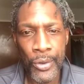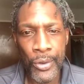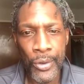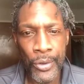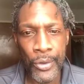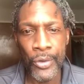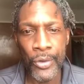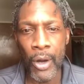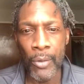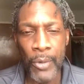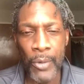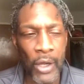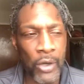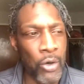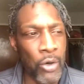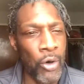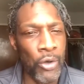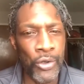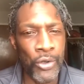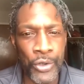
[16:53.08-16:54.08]
You know, I'm not
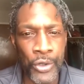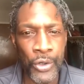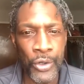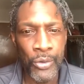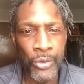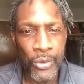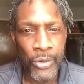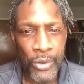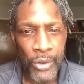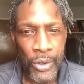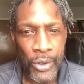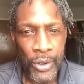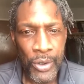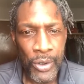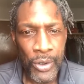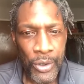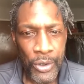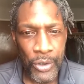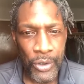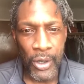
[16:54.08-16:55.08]
calling you.
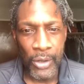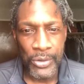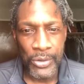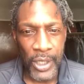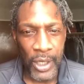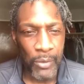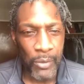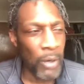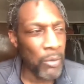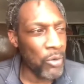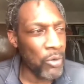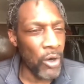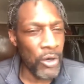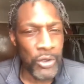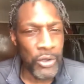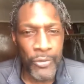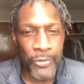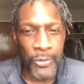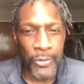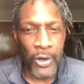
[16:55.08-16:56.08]
You know what I'm saying? What I'm calling
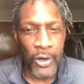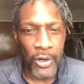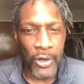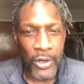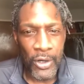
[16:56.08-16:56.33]
you for?